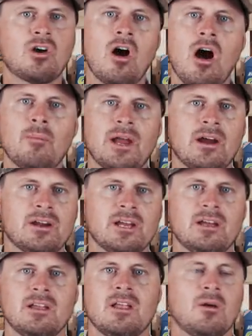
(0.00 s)
calm
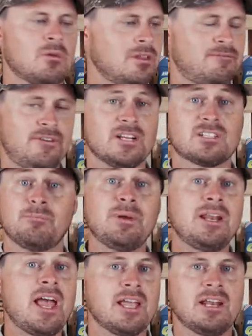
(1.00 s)
area where the fish have
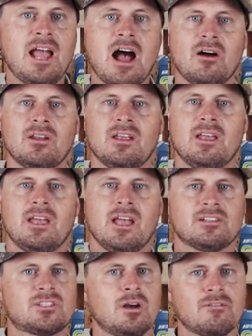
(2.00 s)
been hanging out.
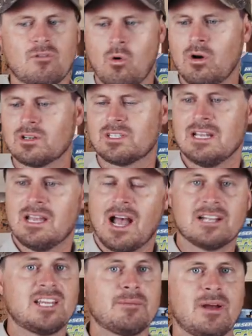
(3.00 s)
And so of course,
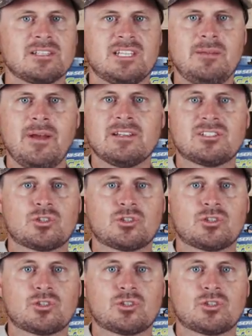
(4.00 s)
I take my Z-Man